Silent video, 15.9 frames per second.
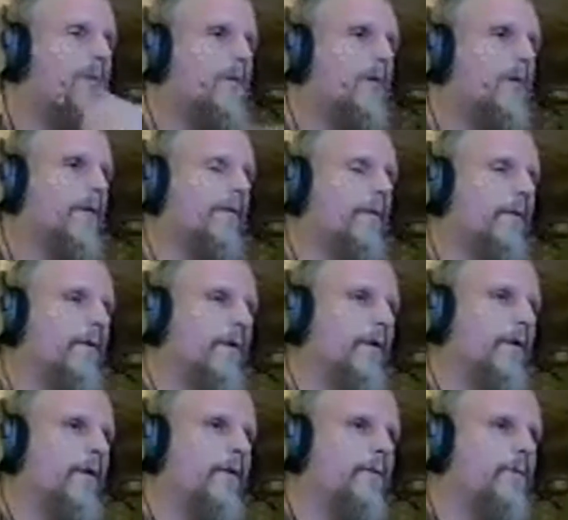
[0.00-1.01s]
So,
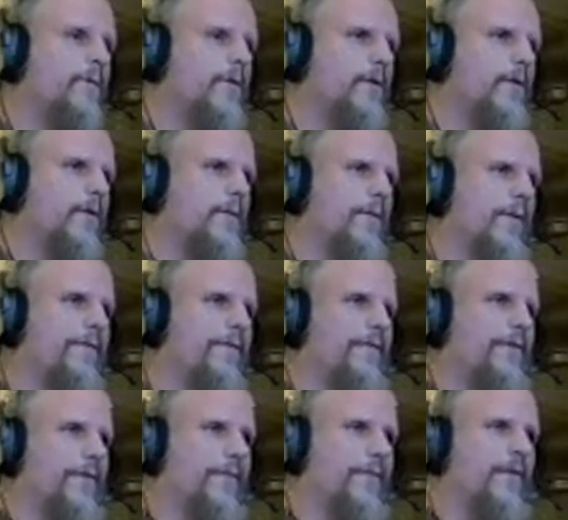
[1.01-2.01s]
so
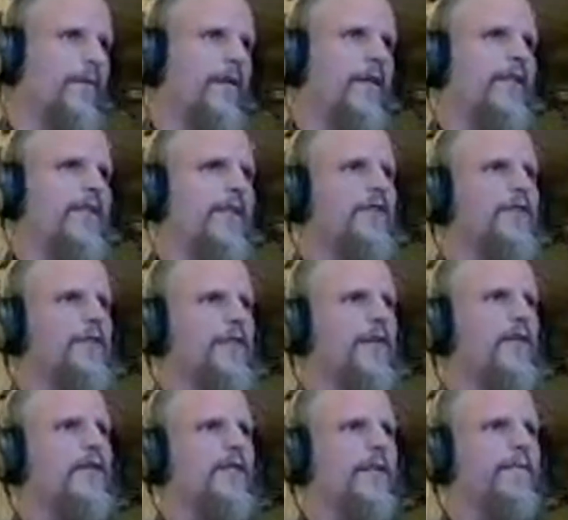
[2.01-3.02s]
if something like
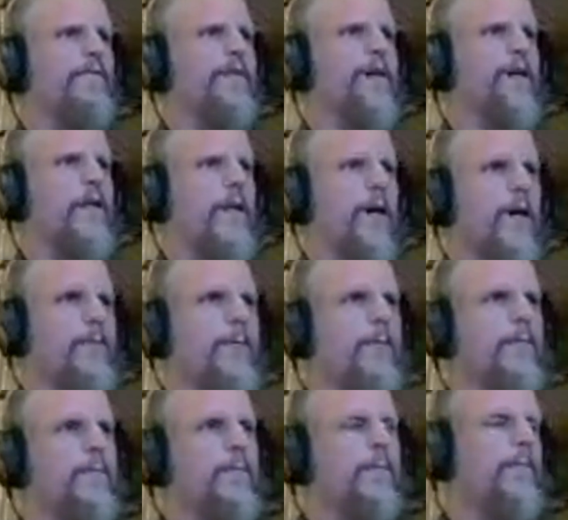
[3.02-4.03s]
this does in fact
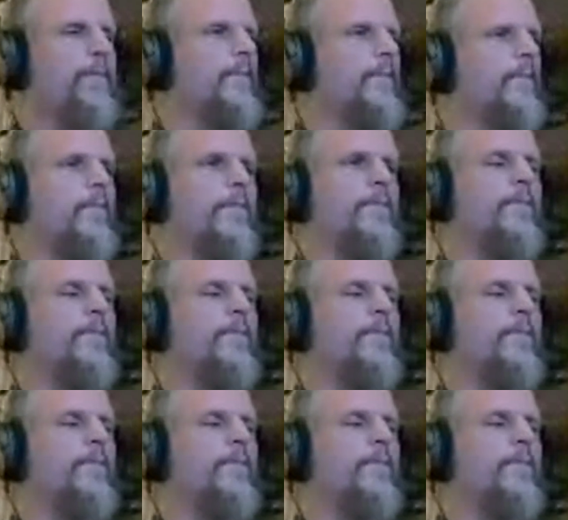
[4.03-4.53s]
happen,